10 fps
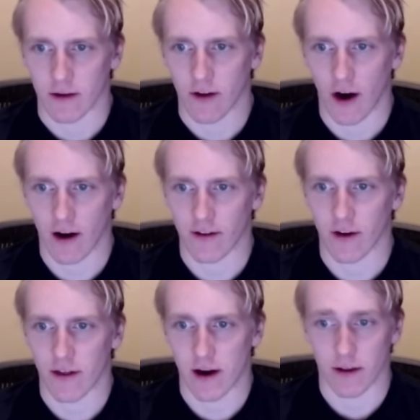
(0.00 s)
The targets
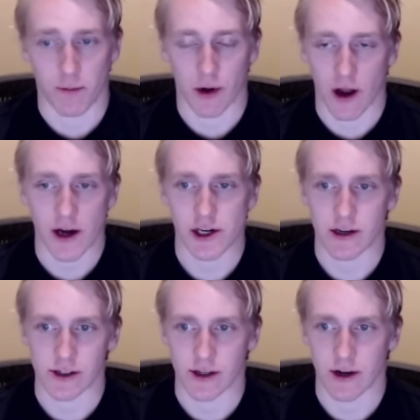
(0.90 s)
are there. The
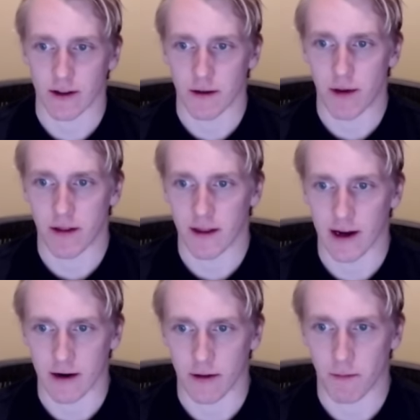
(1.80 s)
production has certainly been
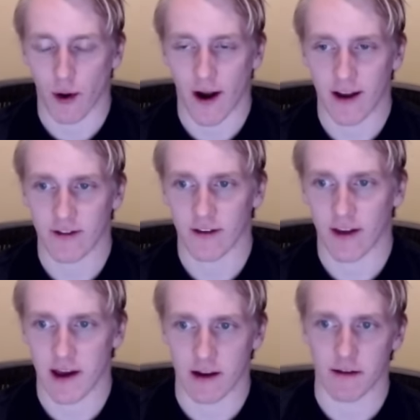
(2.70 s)
there. The price is
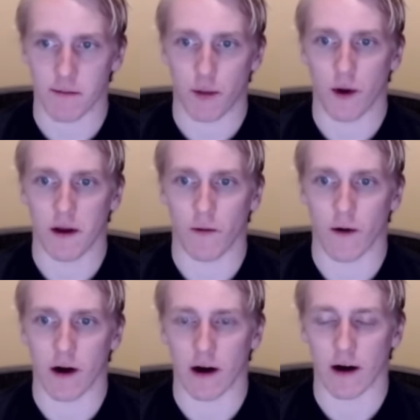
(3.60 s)
getting to the point
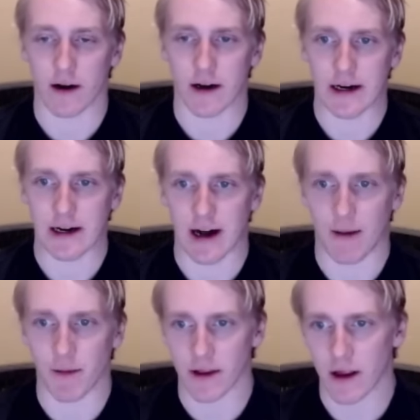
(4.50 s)
where uh,
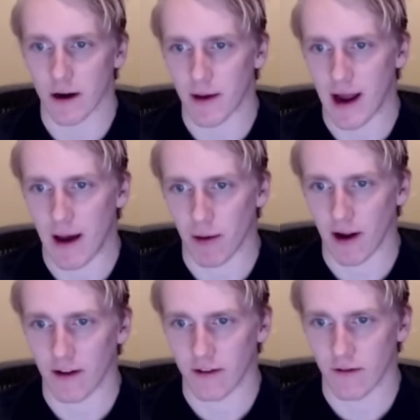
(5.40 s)
I'm a little bit
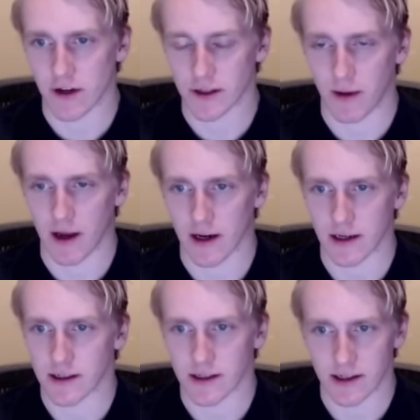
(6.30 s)
apprehensive just
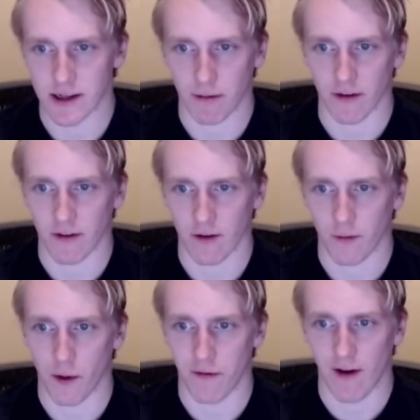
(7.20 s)
because he's up to
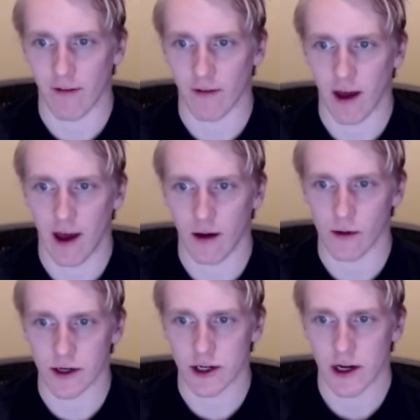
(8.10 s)
6.5K,
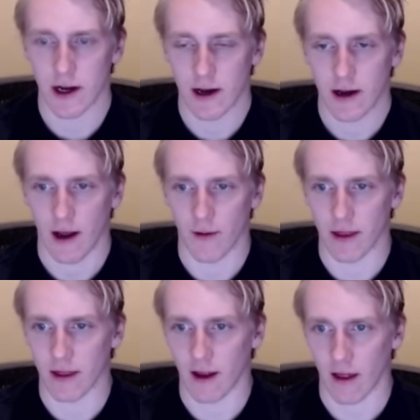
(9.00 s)
which I
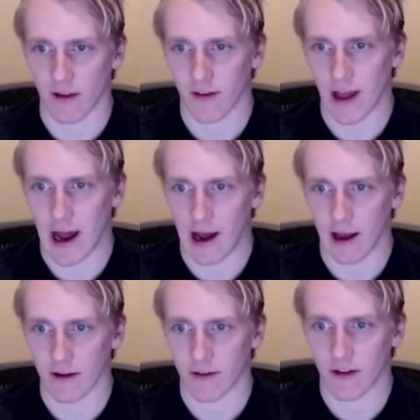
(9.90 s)
mean, that, that's the
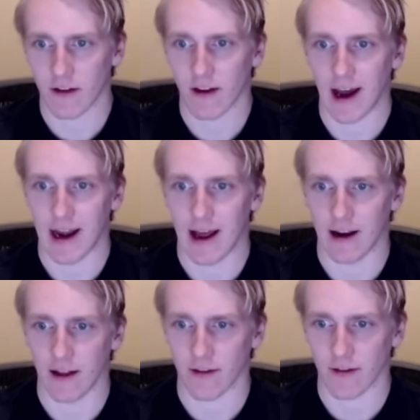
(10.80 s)
highest tight
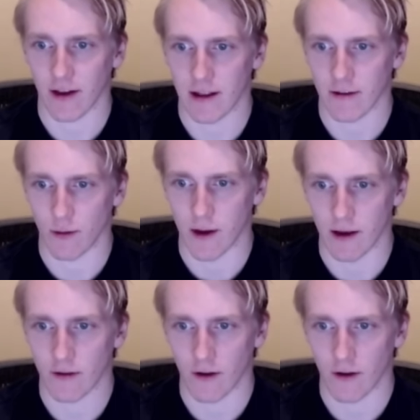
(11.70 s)
end on the slate this week.